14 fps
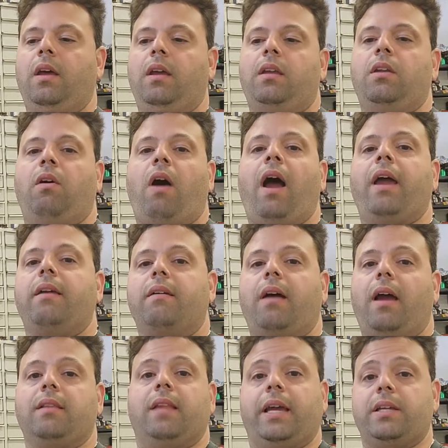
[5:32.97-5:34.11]
I
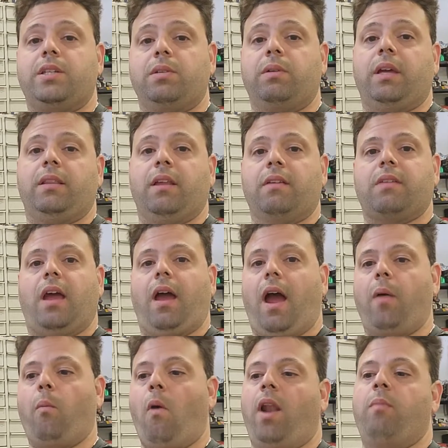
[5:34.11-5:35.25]
like doing this. I
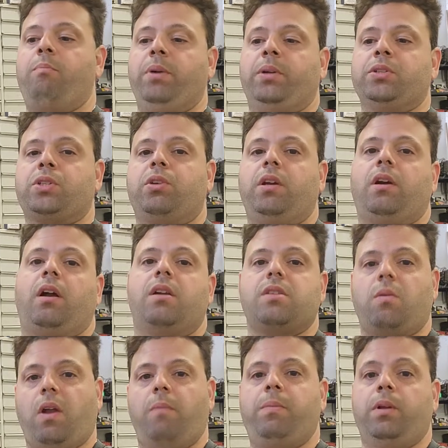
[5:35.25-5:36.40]
want to build street cars. I
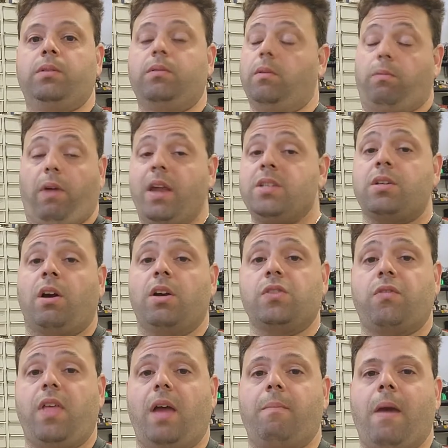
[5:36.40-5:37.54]
want to build race cars,
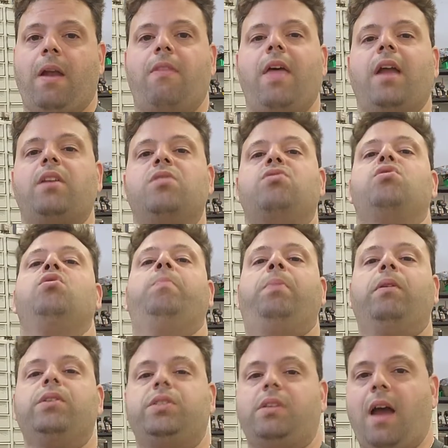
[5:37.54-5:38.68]
for that matter, that do
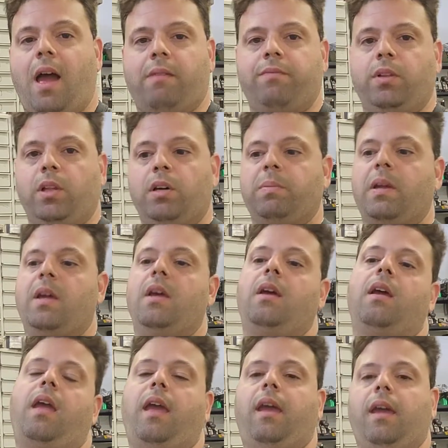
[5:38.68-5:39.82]
push the envelope.
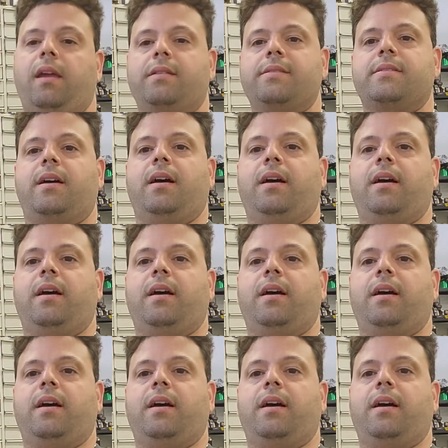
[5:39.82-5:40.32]
And